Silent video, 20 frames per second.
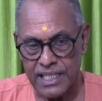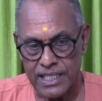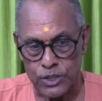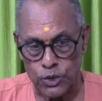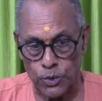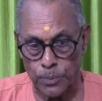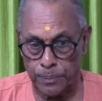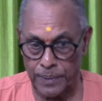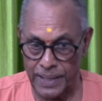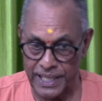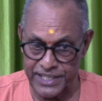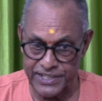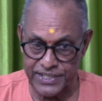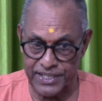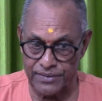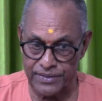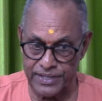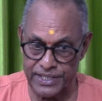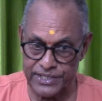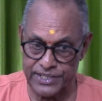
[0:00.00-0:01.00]
to place
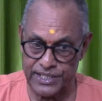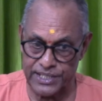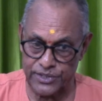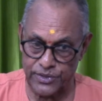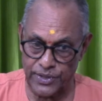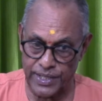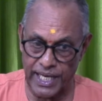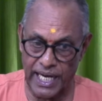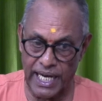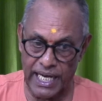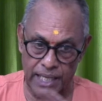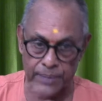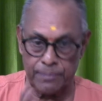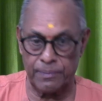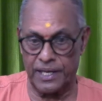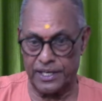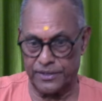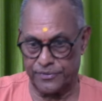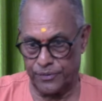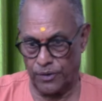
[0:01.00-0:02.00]
ourselves on a higher
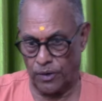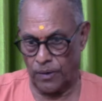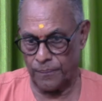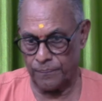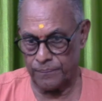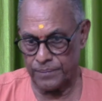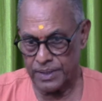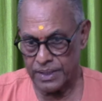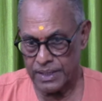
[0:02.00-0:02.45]
platform,